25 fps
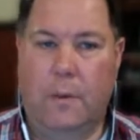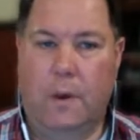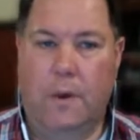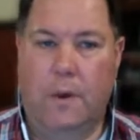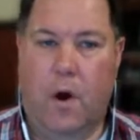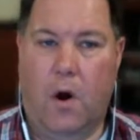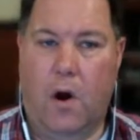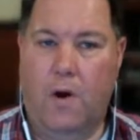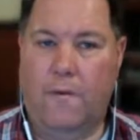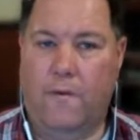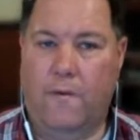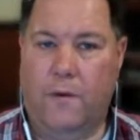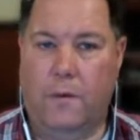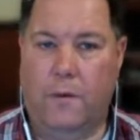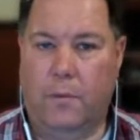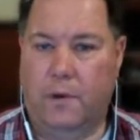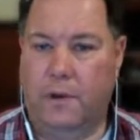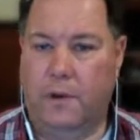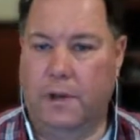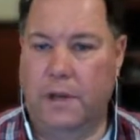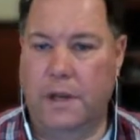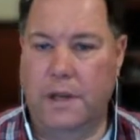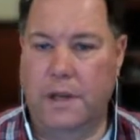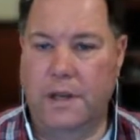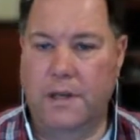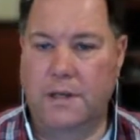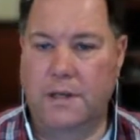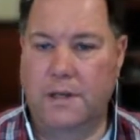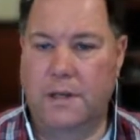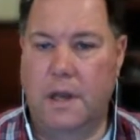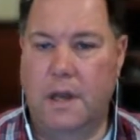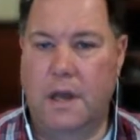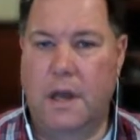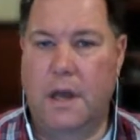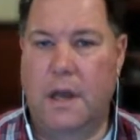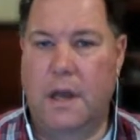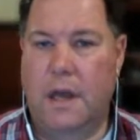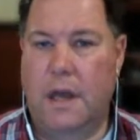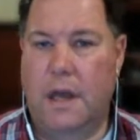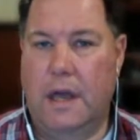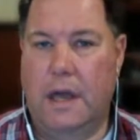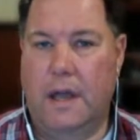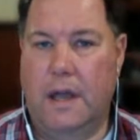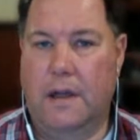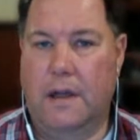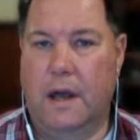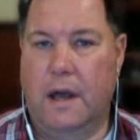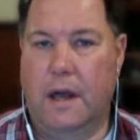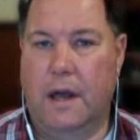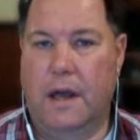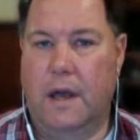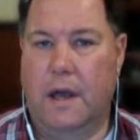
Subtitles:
Hartford police, he's